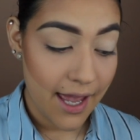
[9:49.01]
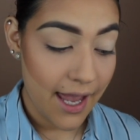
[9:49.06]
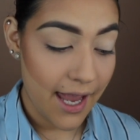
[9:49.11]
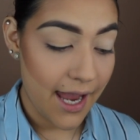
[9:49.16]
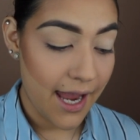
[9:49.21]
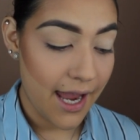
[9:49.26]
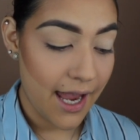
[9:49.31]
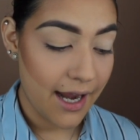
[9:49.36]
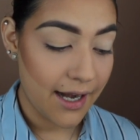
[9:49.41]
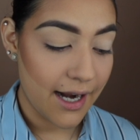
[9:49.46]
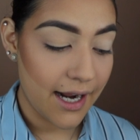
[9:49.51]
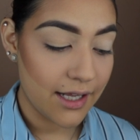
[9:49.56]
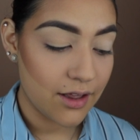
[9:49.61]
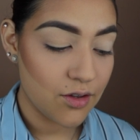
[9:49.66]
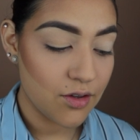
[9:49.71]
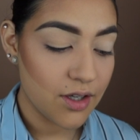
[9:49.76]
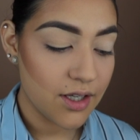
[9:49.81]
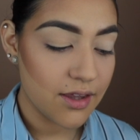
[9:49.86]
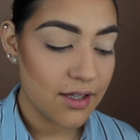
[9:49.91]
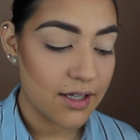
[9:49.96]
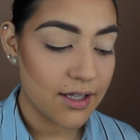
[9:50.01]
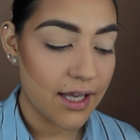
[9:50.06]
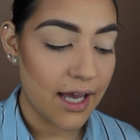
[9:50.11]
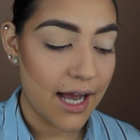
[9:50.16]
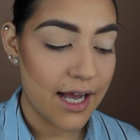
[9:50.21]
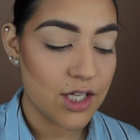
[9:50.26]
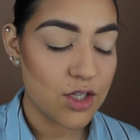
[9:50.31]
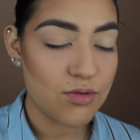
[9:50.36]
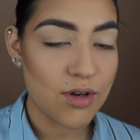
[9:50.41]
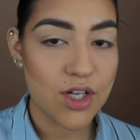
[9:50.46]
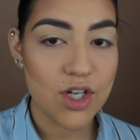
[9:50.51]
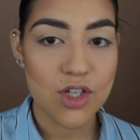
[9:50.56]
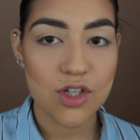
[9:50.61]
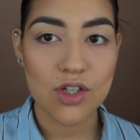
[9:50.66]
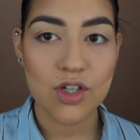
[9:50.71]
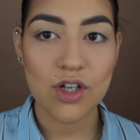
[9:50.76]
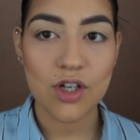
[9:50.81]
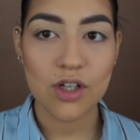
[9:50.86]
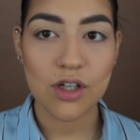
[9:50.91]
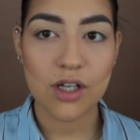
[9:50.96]
And I look in the cash
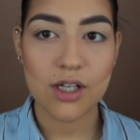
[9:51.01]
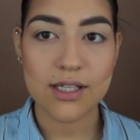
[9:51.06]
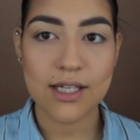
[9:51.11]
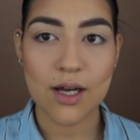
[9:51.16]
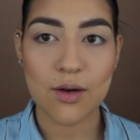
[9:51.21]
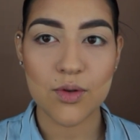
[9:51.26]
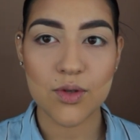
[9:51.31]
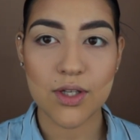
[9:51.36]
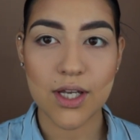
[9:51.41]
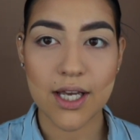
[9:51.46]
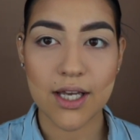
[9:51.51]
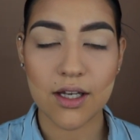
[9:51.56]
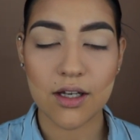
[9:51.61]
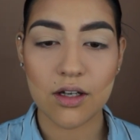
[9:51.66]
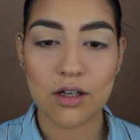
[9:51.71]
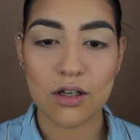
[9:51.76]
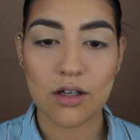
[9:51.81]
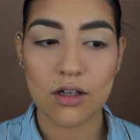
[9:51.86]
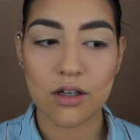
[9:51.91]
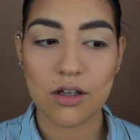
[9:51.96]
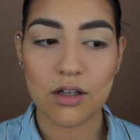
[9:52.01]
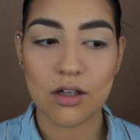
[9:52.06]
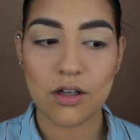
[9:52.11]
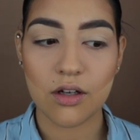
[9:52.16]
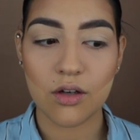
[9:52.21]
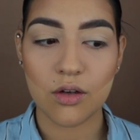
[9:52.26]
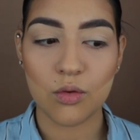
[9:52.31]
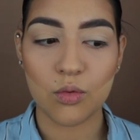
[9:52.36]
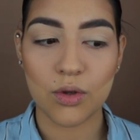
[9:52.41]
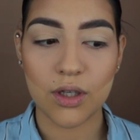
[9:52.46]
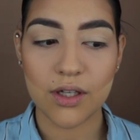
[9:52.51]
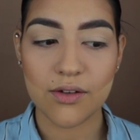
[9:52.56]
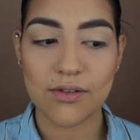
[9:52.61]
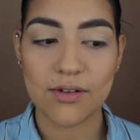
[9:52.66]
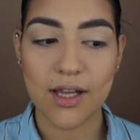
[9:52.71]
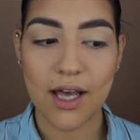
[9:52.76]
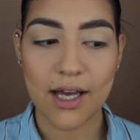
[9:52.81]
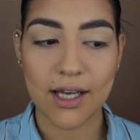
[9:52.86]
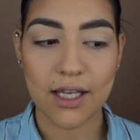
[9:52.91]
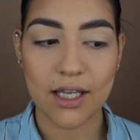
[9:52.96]
register because I was like, what if
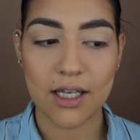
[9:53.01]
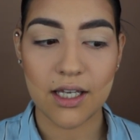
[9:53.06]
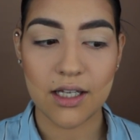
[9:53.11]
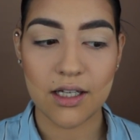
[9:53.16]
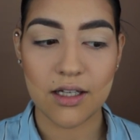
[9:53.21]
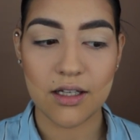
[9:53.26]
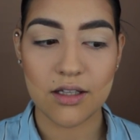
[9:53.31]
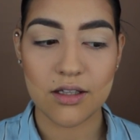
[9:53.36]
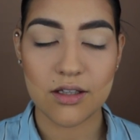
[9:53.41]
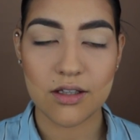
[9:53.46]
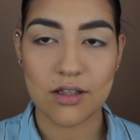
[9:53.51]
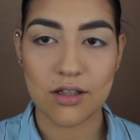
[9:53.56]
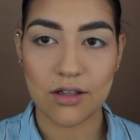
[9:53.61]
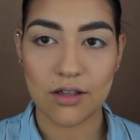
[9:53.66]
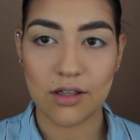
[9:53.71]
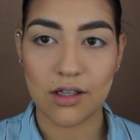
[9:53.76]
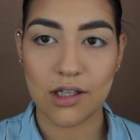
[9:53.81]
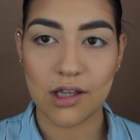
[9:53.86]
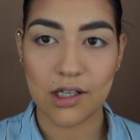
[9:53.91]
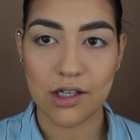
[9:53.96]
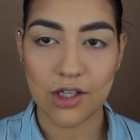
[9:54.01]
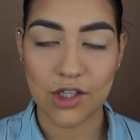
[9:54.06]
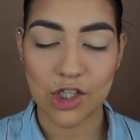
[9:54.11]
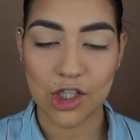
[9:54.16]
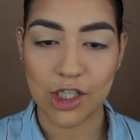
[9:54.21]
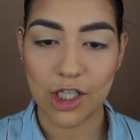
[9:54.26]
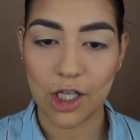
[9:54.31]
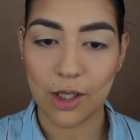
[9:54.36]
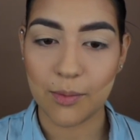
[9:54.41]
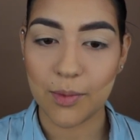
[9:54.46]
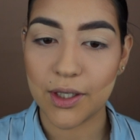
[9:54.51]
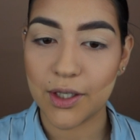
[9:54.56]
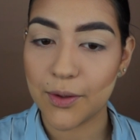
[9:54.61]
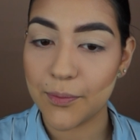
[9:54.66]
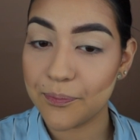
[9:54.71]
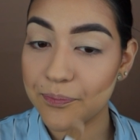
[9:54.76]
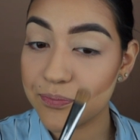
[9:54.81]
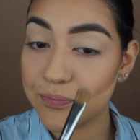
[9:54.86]
that kid took the $100 bill?